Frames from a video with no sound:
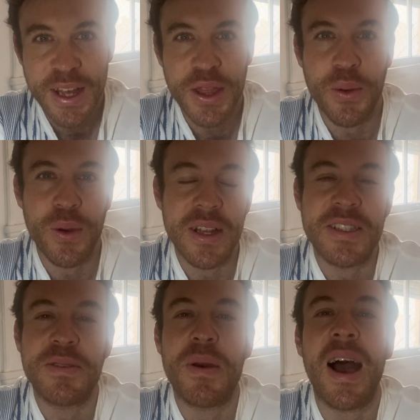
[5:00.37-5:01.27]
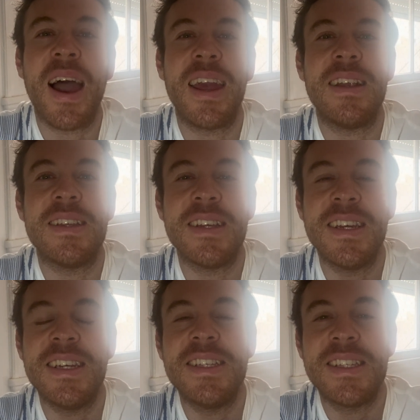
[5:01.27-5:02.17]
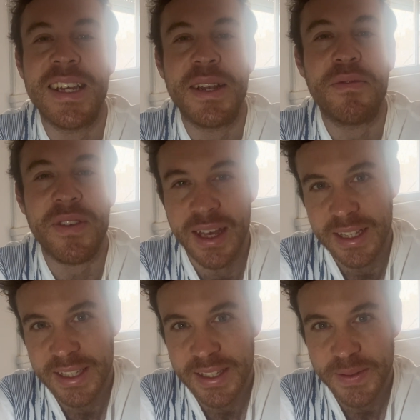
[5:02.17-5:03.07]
the reason behind certain things.